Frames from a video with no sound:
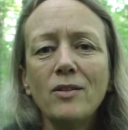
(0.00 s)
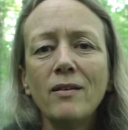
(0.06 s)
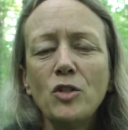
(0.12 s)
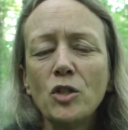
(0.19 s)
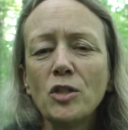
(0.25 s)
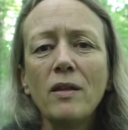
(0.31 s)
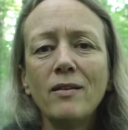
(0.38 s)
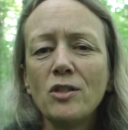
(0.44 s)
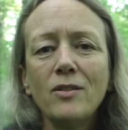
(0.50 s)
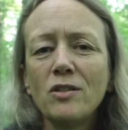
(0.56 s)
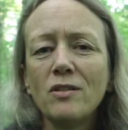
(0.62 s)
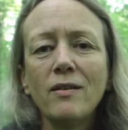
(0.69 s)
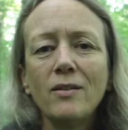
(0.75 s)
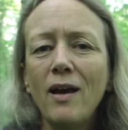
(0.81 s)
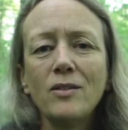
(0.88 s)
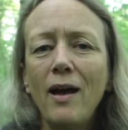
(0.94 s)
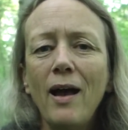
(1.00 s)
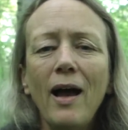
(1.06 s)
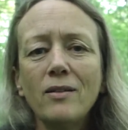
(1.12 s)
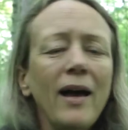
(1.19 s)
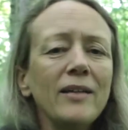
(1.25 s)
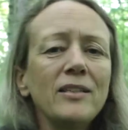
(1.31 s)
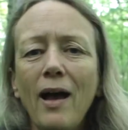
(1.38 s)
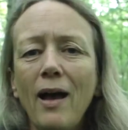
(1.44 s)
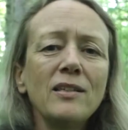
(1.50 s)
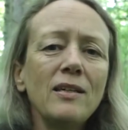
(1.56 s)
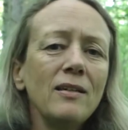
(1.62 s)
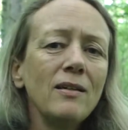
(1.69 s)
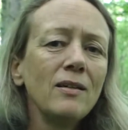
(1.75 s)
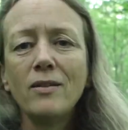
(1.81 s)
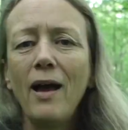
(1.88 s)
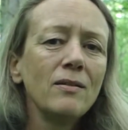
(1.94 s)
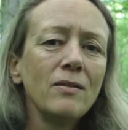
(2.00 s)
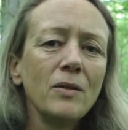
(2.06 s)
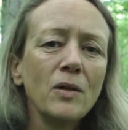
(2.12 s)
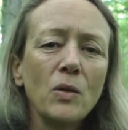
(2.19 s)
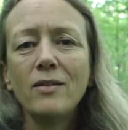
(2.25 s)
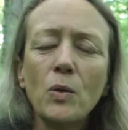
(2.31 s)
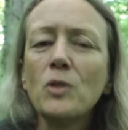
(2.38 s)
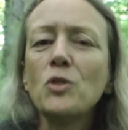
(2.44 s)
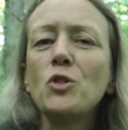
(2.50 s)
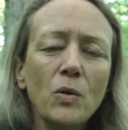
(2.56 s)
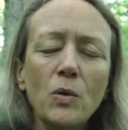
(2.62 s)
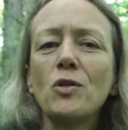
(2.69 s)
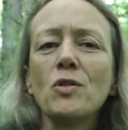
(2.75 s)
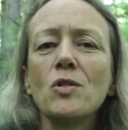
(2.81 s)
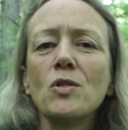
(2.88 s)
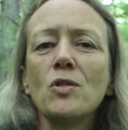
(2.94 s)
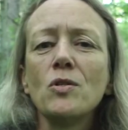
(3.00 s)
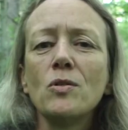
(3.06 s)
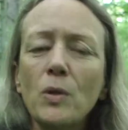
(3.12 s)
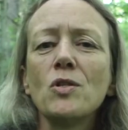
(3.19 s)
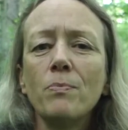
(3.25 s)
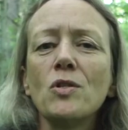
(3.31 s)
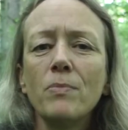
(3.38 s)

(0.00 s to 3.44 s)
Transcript: just asking questions,